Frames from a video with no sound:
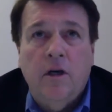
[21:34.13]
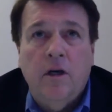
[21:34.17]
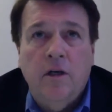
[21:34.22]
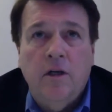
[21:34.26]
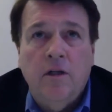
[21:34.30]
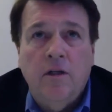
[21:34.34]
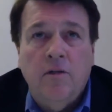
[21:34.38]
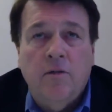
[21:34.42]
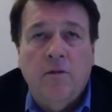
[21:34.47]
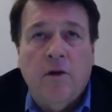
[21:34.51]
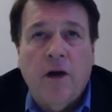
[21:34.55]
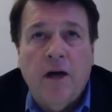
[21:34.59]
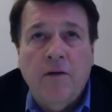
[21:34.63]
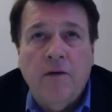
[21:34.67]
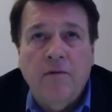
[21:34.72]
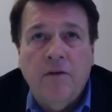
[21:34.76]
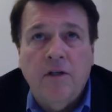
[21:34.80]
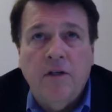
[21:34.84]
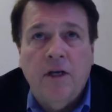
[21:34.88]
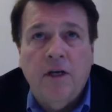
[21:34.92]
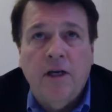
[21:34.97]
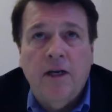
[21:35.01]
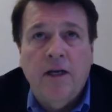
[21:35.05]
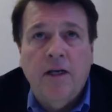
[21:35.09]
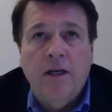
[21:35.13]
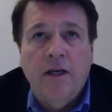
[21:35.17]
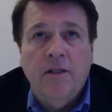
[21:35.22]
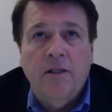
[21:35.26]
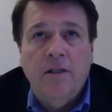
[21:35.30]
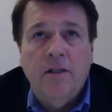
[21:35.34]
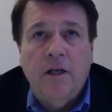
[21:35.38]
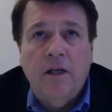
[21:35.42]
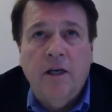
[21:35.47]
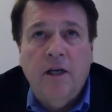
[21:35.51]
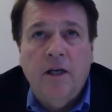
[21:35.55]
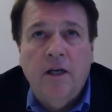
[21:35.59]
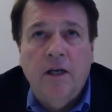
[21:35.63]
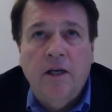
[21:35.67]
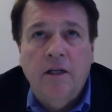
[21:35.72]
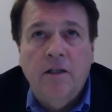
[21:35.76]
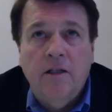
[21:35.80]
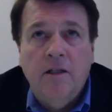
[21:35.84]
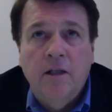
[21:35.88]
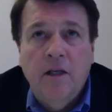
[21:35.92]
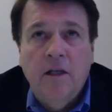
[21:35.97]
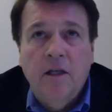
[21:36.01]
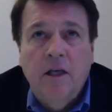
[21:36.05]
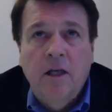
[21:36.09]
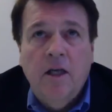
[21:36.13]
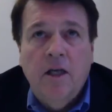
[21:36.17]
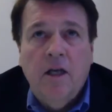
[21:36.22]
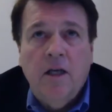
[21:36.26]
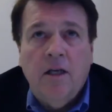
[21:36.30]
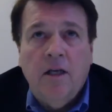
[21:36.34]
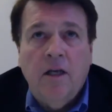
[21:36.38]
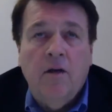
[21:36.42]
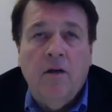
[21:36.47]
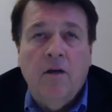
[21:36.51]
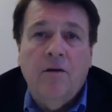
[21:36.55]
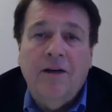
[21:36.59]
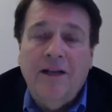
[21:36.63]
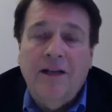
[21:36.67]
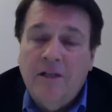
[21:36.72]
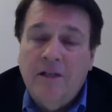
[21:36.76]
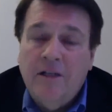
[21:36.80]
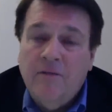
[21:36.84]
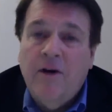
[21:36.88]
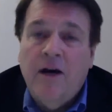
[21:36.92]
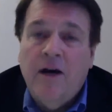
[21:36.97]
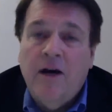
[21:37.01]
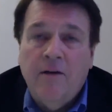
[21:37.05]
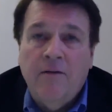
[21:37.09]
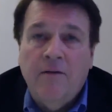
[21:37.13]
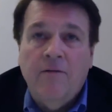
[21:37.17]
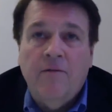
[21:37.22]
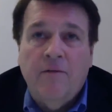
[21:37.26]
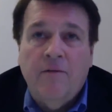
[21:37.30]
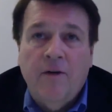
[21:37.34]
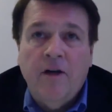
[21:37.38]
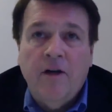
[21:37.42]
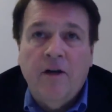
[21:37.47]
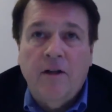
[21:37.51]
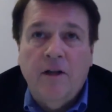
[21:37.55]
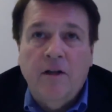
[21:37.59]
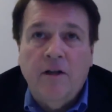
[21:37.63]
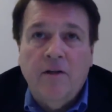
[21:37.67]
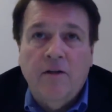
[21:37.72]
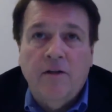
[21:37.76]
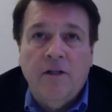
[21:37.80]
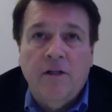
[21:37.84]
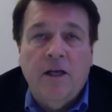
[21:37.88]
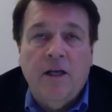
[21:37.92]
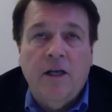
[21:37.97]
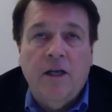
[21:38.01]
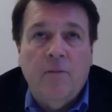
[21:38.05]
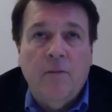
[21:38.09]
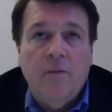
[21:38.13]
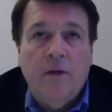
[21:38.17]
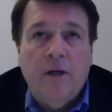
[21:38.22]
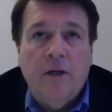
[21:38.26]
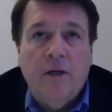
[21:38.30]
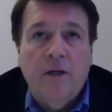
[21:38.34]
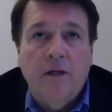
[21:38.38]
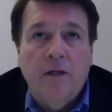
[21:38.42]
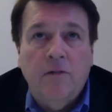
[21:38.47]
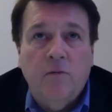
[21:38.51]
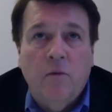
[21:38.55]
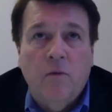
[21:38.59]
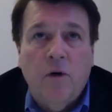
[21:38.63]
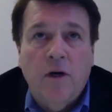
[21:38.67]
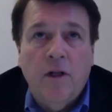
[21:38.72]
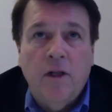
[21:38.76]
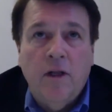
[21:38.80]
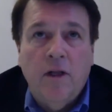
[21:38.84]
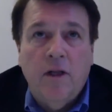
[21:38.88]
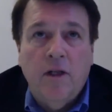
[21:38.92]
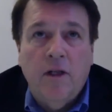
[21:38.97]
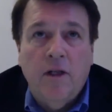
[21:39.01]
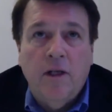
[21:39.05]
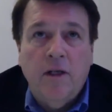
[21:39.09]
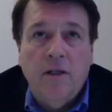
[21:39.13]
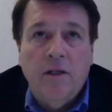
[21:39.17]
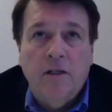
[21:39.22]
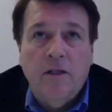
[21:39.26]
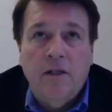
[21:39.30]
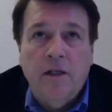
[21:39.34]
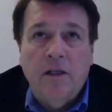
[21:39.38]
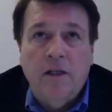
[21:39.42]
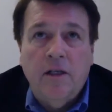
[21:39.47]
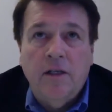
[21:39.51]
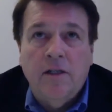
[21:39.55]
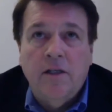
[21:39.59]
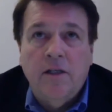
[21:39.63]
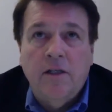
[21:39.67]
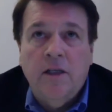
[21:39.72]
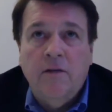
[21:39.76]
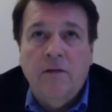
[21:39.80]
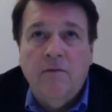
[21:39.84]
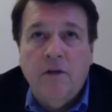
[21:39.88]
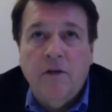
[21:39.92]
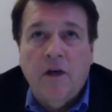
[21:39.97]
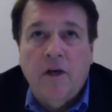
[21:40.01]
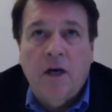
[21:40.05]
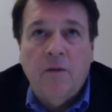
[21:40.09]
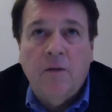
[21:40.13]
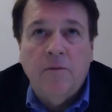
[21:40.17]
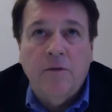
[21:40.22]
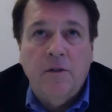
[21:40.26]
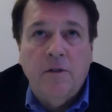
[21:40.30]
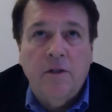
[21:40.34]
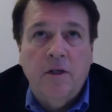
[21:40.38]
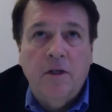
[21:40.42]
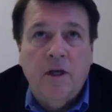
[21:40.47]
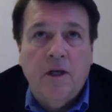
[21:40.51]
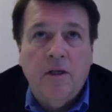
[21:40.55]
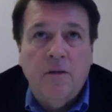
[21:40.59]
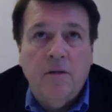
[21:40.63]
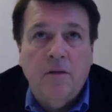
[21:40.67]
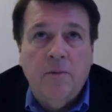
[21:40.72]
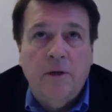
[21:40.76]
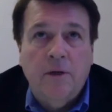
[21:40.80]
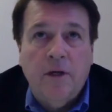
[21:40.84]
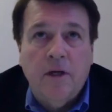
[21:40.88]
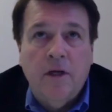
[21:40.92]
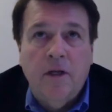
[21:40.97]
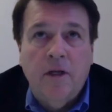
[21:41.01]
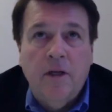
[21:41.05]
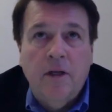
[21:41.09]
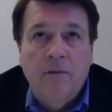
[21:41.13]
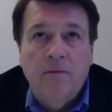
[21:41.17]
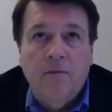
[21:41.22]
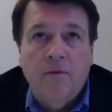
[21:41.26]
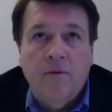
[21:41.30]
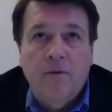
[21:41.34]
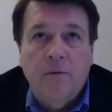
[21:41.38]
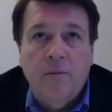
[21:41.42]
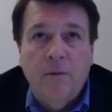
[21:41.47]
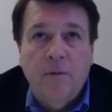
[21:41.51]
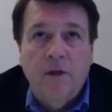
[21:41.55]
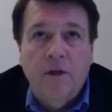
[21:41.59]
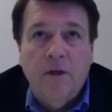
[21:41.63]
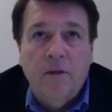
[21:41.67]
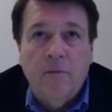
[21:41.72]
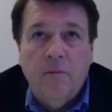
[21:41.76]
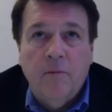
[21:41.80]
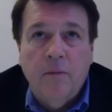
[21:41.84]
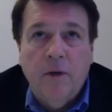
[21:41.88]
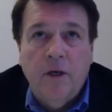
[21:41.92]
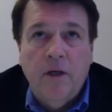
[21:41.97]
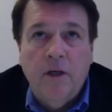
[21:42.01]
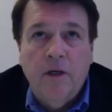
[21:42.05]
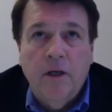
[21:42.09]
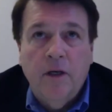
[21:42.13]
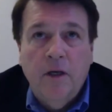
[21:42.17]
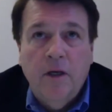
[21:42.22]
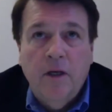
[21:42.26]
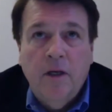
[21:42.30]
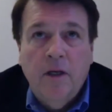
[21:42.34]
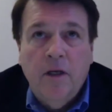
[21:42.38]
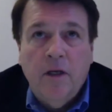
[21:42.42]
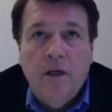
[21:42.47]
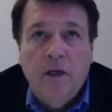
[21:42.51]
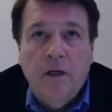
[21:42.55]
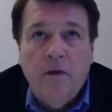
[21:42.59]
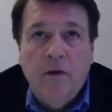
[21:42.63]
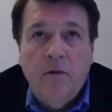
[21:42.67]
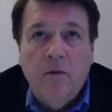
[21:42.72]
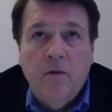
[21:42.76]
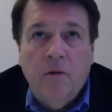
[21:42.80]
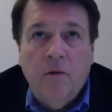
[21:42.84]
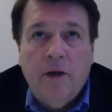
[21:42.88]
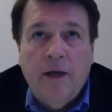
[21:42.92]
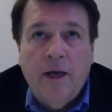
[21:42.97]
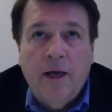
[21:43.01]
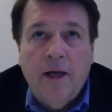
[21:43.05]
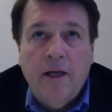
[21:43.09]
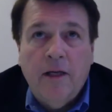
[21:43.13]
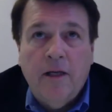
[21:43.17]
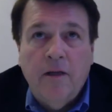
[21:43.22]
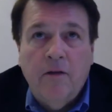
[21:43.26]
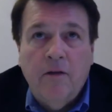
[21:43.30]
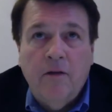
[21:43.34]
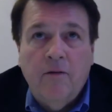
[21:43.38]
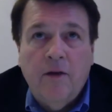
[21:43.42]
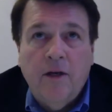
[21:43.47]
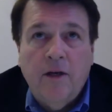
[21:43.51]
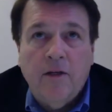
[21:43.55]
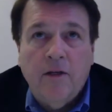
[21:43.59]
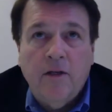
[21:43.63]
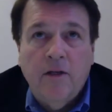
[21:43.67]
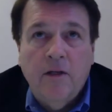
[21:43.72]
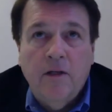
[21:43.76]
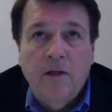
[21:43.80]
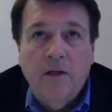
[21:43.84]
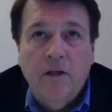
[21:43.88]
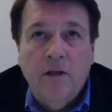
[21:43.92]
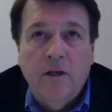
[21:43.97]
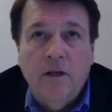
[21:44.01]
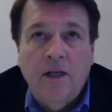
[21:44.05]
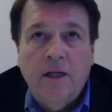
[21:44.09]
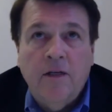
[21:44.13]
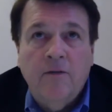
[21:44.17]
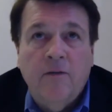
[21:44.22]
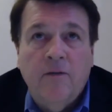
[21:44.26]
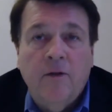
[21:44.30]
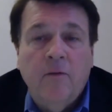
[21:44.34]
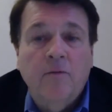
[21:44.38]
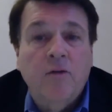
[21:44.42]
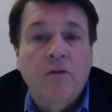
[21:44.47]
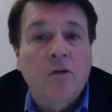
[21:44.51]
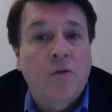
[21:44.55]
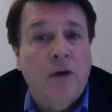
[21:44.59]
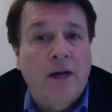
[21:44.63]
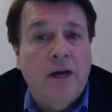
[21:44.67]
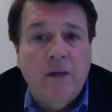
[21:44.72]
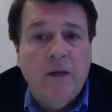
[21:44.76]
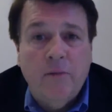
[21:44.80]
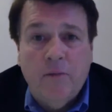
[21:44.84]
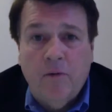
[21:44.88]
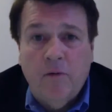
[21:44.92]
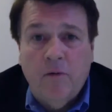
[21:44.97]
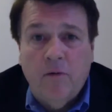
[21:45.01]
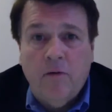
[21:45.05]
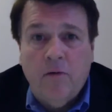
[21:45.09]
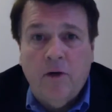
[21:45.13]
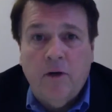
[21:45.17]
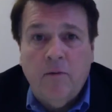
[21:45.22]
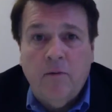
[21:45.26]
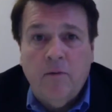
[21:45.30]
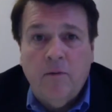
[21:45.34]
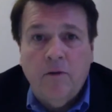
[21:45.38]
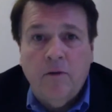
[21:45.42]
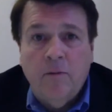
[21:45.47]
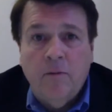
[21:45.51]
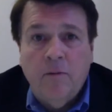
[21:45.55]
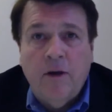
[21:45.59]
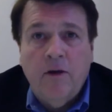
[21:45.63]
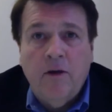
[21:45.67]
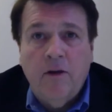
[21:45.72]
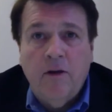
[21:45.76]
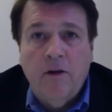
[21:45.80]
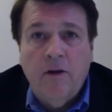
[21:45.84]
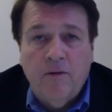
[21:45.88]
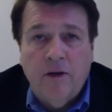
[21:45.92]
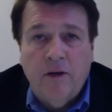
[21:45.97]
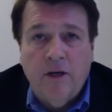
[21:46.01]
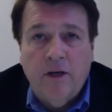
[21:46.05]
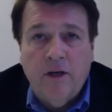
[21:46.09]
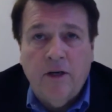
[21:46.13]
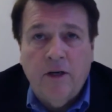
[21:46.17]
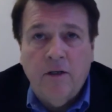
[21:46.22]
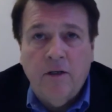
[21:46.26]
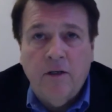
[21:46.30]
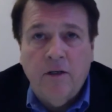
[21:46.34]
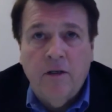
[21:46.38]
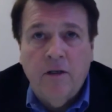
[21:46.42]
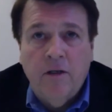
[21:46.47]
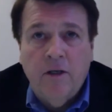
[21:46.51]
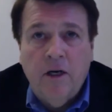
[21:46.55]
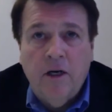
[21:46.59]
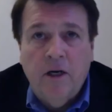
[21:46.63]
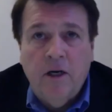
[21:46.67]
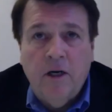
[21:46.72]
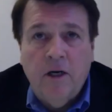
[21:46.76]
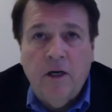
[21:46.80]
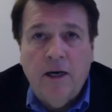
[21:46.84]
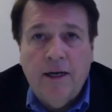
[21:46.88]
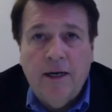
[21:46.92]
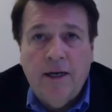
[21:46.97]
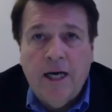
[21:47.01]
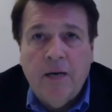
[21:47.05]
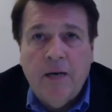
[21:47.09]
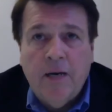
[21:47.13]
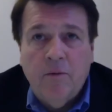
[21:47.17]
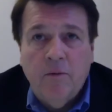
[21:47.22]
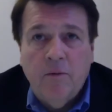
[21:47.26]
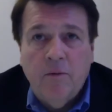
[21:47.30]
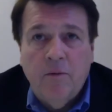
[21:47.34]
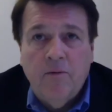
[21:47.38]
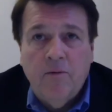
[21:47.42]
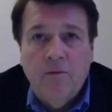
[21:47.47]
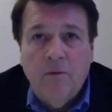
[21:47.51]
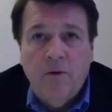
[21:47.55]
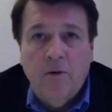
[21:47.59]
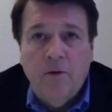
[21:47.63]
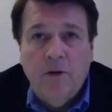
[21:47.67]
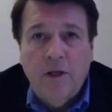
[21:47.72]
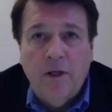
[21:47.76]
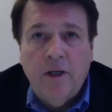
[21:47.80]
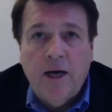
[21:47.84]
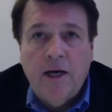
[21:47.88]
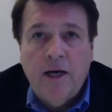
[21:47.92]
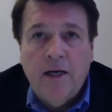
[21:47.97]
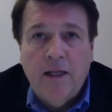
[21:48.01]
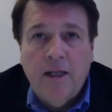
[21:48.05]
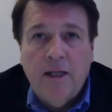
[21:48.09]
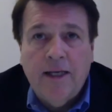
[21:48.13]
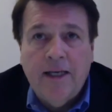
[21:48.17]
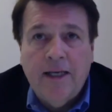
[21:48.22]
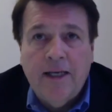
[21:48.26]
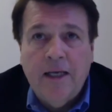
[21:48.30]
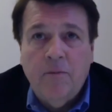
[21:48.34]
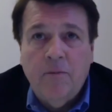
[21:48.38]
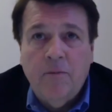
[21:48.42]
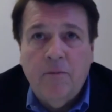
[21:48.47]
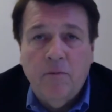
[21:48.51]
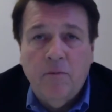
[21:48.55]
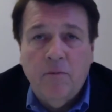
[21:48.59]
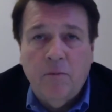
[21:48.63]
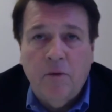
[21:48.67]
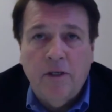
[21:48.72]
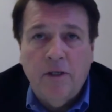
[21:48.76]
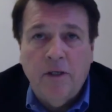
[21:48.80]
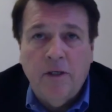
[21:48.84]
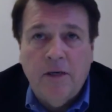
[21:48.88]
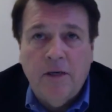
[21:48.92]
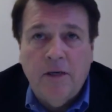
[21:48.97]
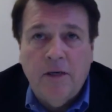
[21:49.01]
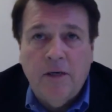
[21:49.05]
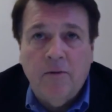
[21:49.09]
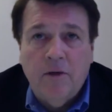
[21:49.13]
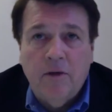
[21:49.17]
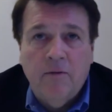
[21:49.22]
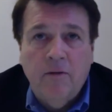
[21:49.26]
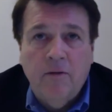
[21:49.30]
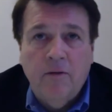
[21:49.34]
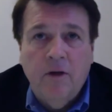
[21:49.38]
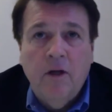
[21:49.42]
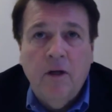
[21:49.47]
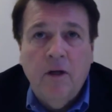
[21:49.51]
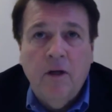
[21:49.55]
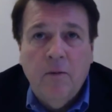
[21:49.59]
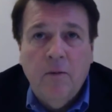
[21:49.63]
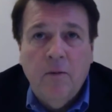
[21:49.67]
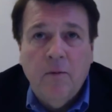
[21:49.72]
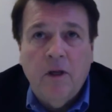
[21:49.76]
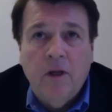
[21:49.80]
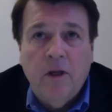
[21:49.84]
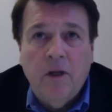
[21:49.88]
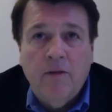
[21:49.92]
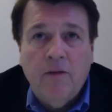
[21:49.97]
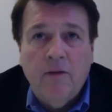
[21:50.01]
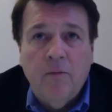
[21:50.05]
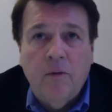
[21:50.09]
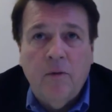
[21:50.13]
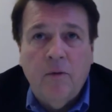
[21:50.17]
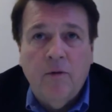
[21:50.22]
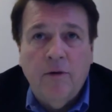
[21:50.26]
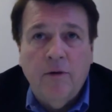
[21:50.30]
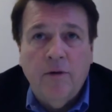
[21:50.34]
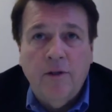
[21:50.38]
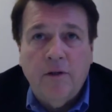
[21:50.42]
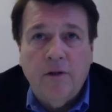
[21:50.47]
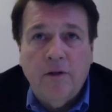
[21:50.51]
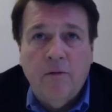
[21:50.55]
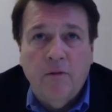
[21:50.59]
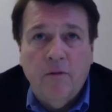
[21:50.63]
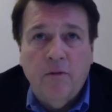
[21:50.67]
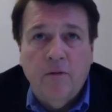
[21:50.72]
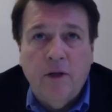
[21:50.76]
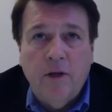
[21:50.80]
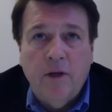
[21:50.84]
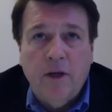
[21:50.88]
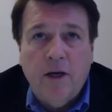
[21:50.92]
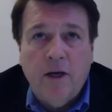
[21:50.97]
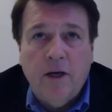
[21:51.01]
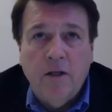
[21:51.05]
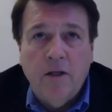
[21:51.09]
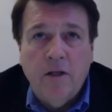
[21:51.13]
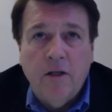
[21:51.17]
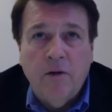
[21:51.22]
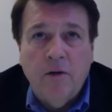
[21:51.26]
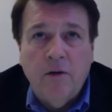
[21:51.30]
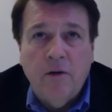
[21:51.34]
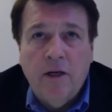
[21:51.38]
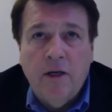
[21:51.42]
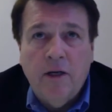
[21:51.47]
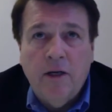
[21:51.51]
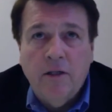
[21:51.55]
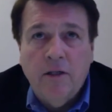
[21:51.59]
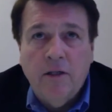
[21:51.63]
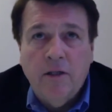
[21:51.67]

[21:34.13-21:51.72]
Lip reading: drive change. And, you know, it's funny that you say that, because one of the things that Steve Jobs did, not to pick on them for a minute, but, you know, organic innovation, they developed training programs about innovation at Apple before he died, and they keep those pretty secretive, but a lot of employees go through that kind of training.